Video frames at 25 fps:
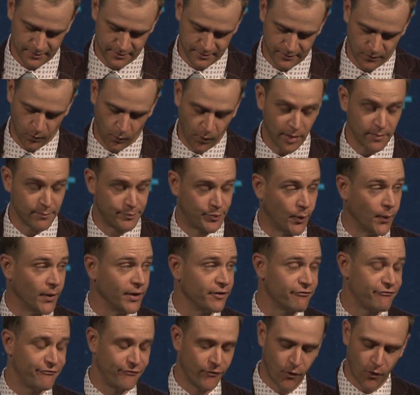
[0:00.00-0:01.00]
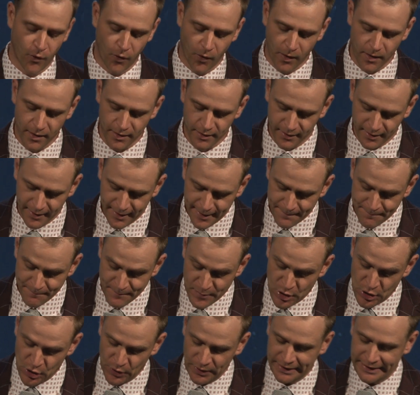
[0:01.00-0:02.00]
1.4
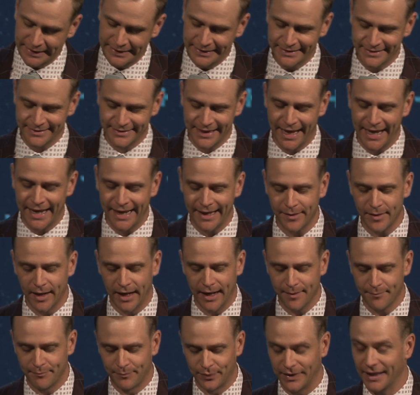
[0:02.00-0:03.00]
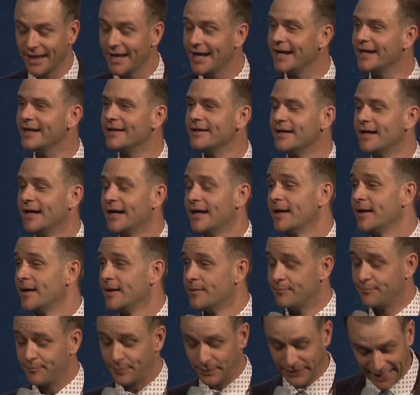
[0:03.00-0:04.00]
million day uh, play
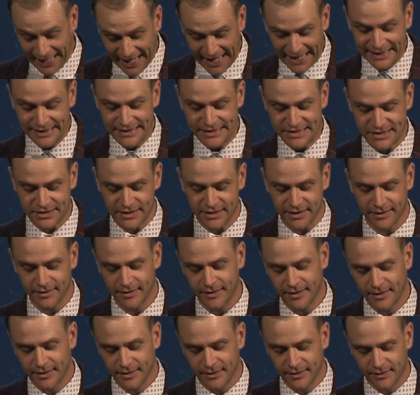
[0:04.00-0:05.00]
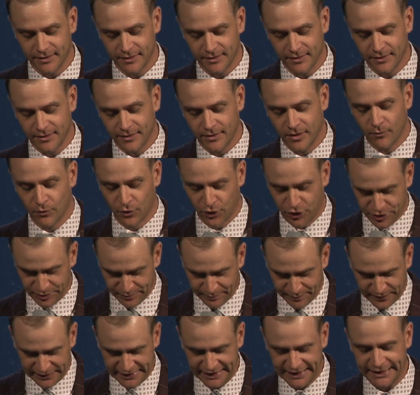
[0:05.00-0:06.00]
plans were
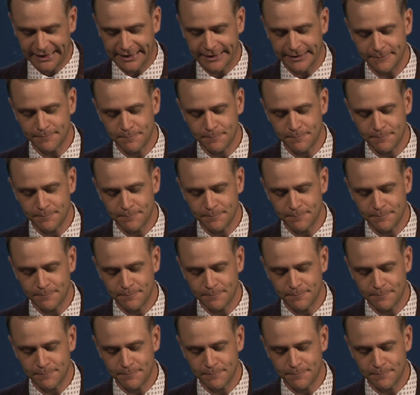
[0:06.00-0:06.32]
completed.